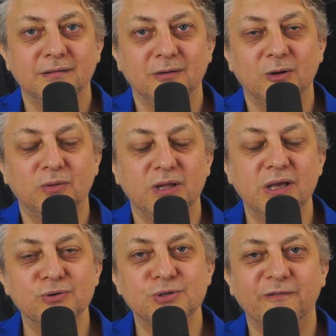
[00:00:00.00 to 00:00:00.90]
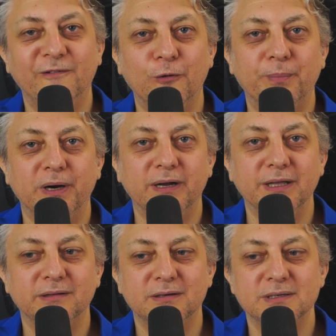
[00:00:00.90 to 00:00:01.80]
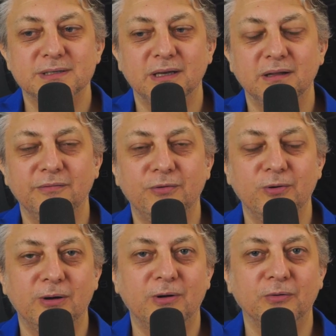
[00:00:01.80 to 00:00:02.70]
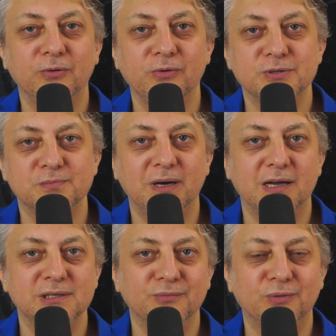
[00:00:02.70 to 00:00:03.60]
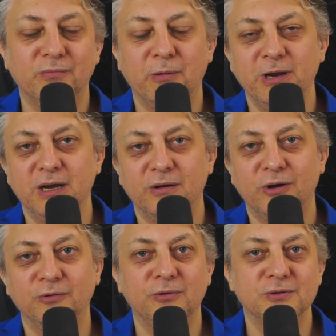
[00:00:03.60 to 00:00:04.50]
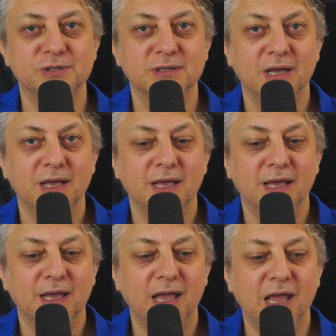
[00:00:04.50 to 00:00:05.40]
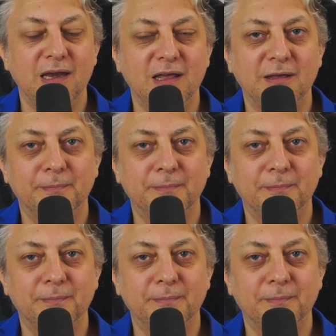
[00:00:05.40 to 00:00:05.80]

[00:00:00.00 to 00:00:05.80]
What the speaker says: the use of operators. And if you know how to use plus, you probably know how to use any